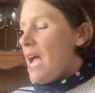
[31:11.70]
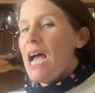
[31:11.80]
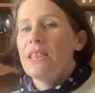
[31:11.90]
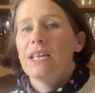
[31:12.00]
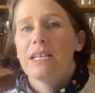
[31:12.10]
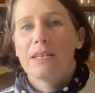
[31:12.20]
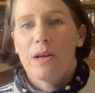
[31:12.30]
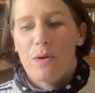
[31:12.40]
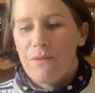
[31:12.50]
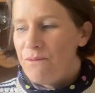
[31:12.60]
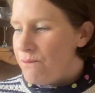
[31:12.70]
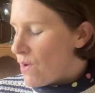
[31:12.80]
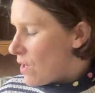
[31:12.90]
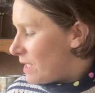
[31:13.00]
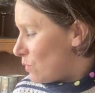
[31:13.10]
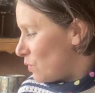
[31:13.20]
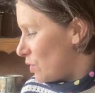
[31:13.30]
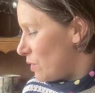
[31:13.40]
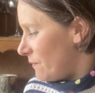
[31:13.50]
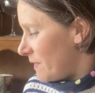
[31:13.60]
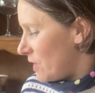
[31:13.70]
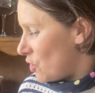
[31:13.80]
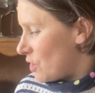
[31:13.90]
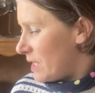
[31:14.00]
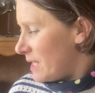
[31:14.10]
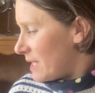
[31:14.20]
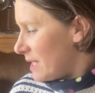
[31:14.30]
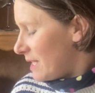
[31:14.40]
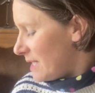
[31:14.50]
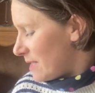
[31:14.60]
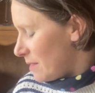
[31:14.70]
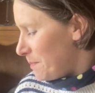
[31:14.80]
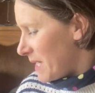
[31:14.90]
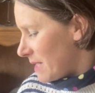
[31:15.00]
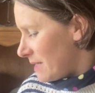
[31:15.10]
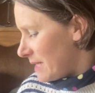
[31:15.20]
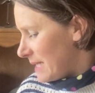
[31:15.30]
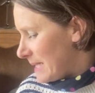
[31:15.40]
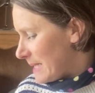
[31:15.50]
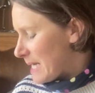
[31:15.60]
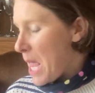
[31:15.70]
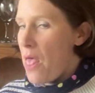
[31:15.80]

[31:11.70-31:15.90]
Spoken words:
And then final two finishes, and these are the big uns.